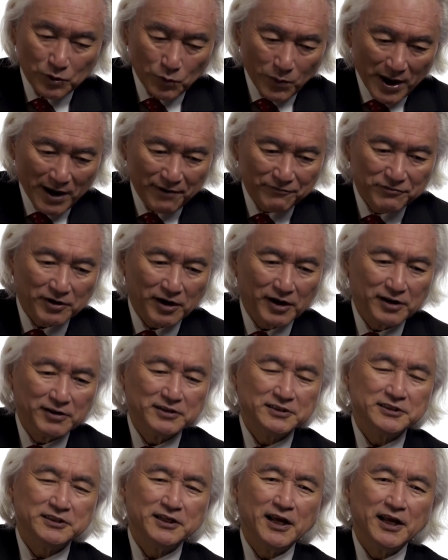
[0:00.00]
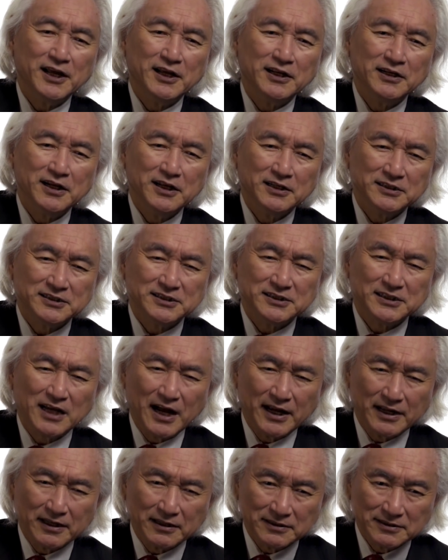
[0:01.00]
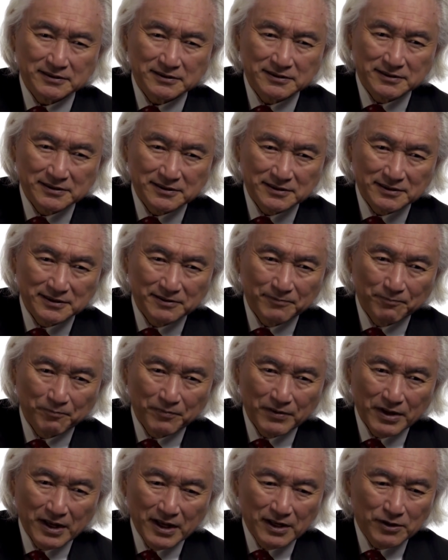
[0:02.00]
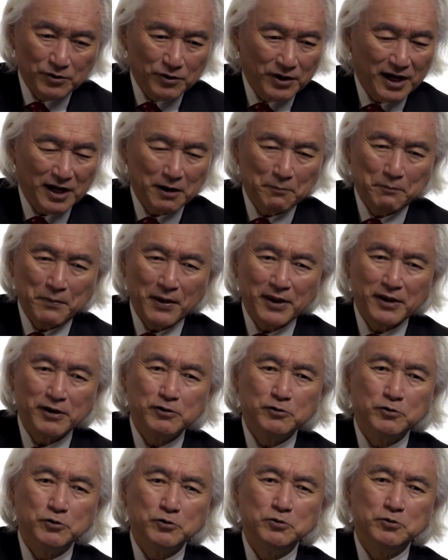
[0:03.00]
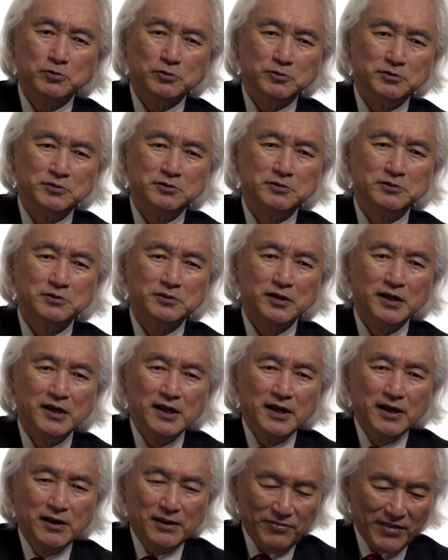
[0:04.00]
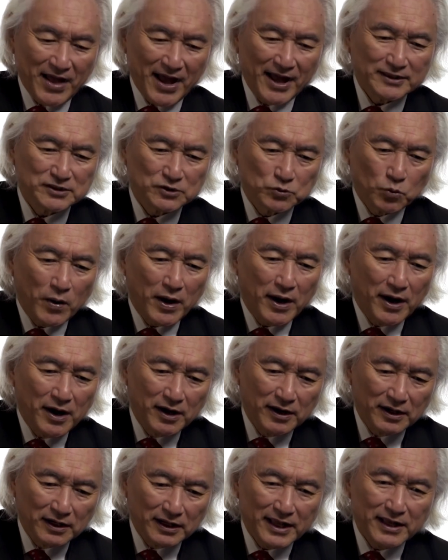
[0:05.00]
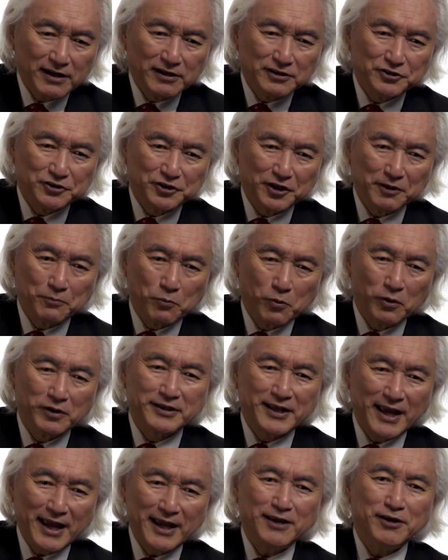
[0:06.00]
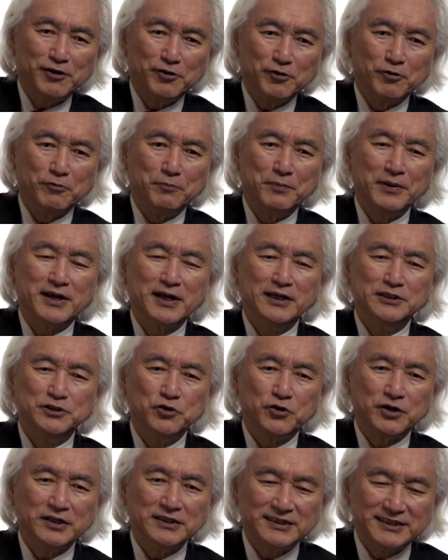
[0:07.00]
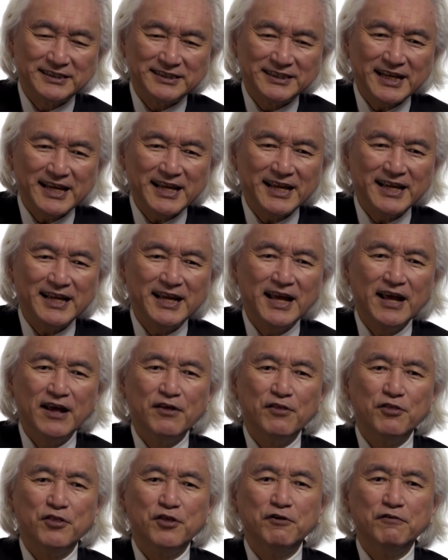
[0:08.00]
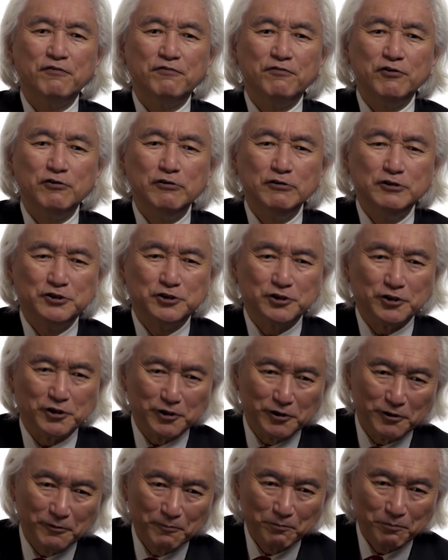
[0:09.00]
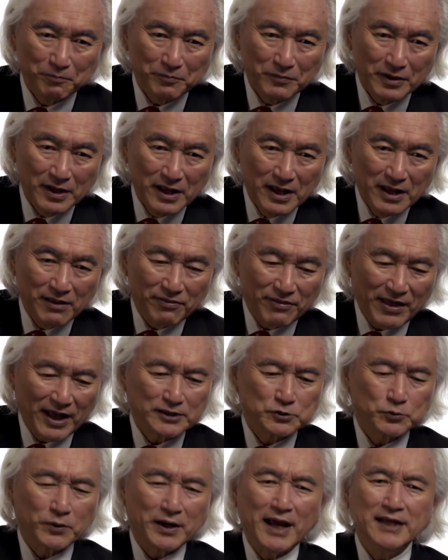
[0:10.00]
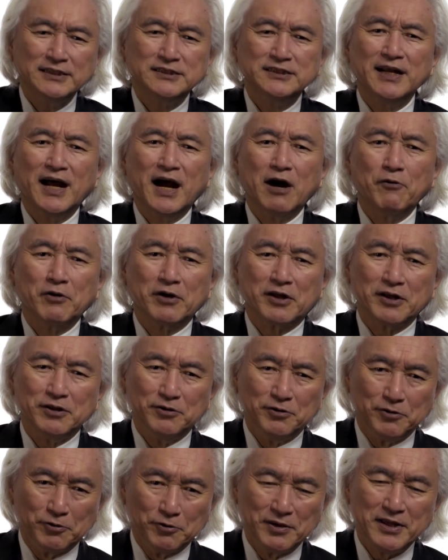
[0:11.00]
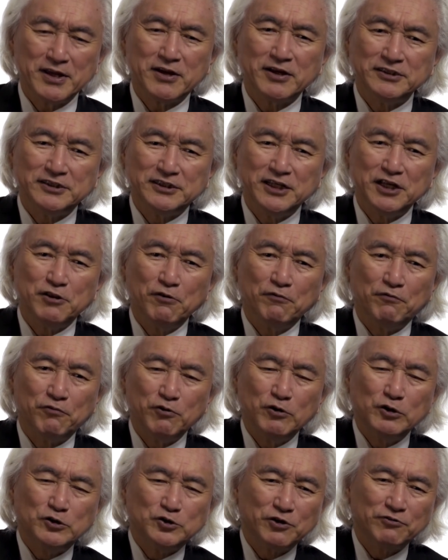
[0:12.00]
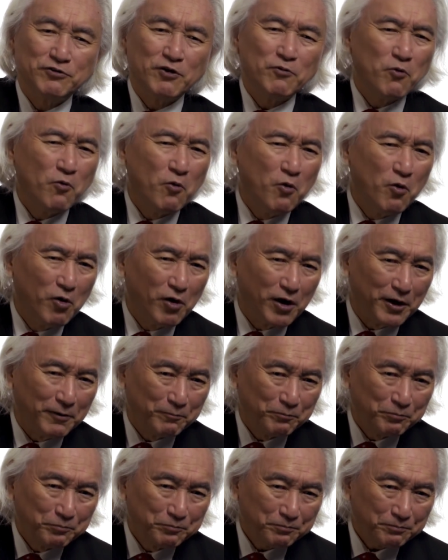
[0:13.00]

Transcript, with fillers: you have to understand science. You got to pay your dues. That's where leadership will take you because you can see the future. That's what Eisenhower could do. He could see the future of a war